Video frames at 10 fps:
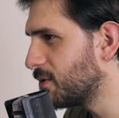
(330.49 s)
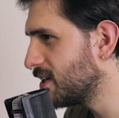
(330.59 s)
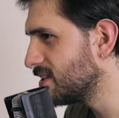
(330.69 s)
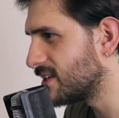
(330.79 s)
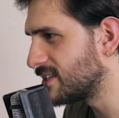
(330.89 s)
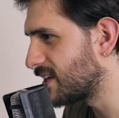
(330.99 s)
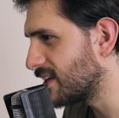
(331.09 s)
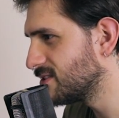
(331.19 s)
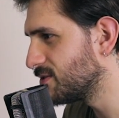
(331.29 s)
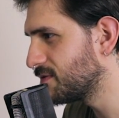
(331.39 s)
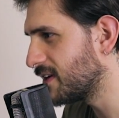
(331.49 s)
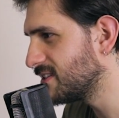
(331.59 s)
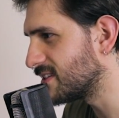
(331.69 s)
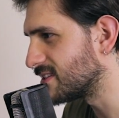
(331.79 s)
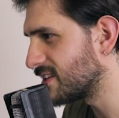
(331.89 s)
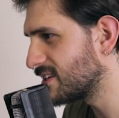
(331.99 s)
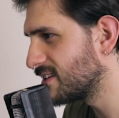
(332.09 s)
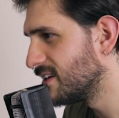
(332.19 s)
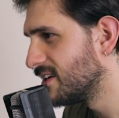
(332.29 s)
way it can do faces. Like,